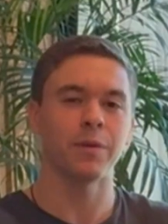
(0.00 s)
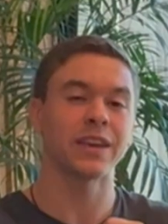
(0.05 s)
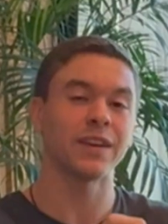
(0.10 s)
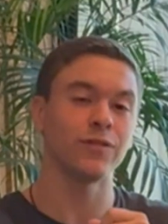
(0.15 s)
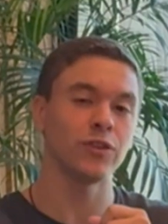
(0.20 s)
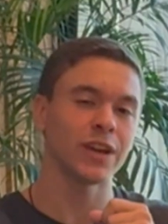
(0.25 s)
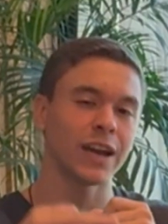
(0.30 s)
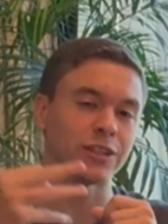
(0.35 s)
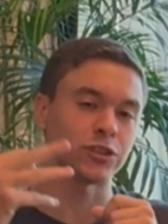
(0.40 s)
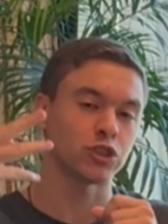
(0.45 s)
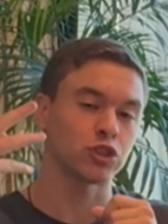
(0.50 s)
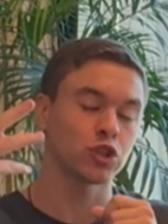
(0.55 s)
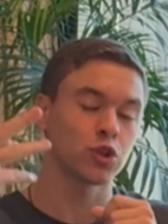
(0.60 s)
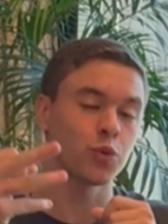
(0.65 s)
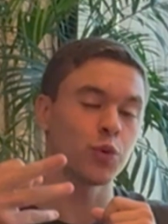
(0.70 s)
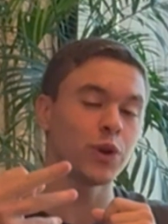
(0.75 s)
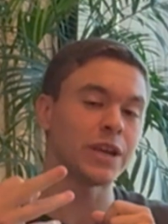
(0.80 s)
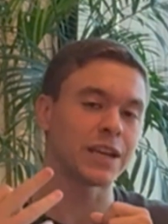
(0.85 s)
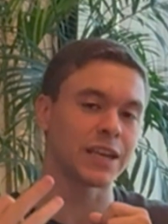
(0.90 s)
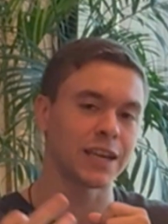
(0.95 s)
gonna give you guys
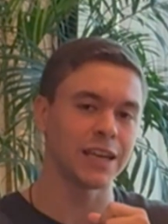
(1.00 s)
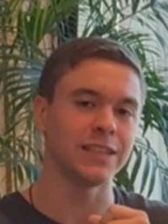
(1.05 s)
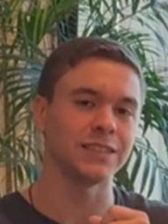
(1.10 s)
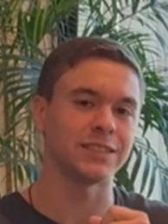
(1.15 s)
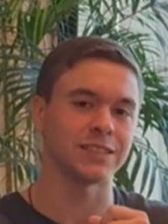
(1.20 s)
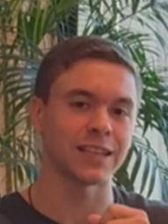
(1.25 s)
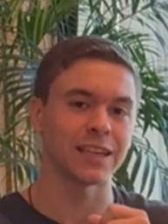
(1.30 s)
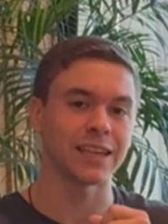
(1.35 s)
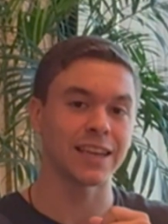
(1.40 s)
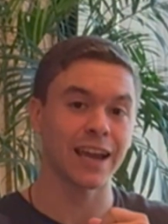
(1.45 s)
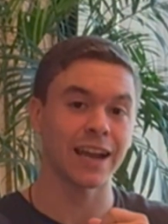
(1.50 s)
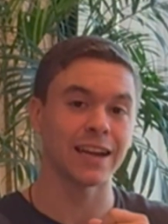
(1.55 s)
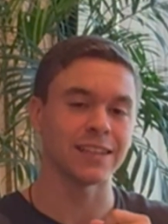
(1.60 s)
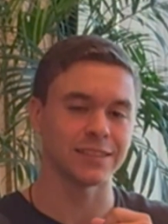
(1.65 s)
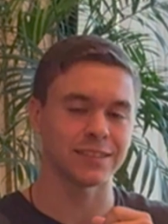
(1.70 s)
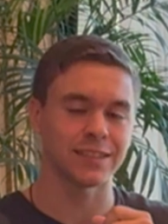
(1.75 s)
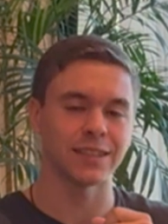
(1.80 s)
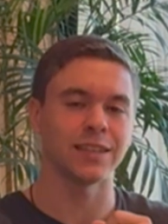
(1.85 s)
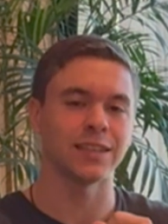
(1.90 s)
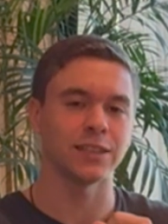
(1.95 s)
3 keys to
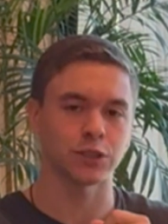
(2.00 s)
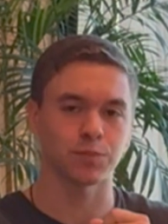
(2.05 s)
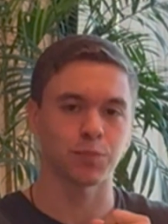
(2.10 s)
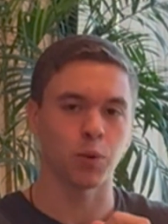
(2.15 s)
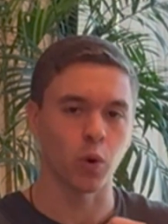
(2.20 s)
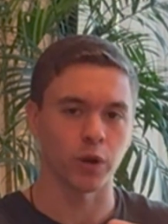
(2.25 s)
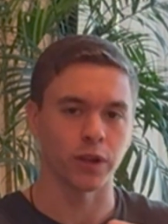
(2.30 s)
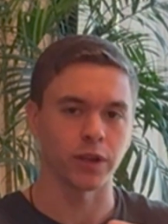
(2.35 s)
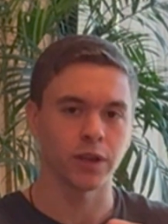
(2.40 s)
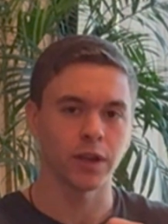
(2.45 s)
getting to this point,